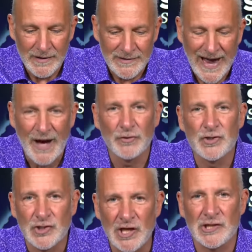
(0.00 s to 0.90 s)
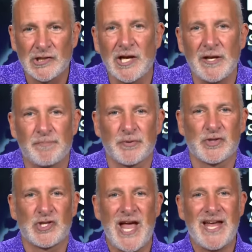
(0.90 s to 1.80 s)
down
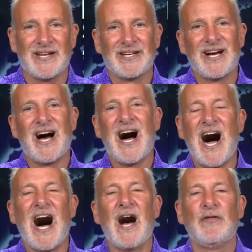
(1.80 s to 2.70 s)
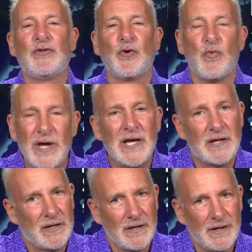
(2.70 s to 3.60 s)
16% on the
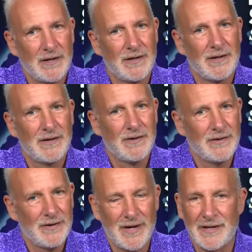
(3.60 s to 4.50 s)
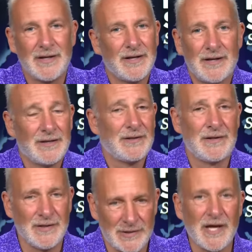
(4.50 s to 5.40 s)
week. Right?
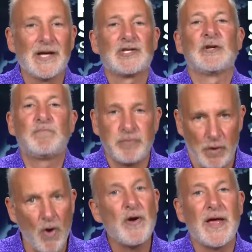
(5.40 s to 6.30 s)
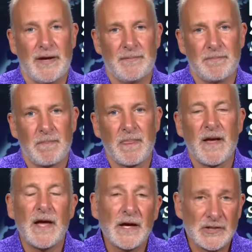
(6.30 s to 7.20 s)
This thing is imploding
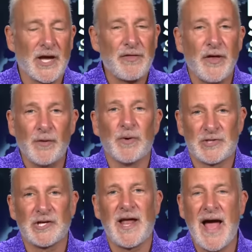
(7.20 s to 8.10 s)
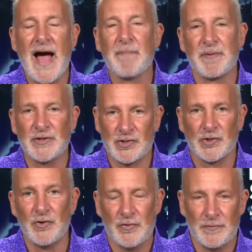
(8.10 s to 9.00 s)
because I think what's going to happen
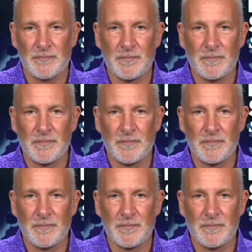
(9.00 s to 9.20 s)
soon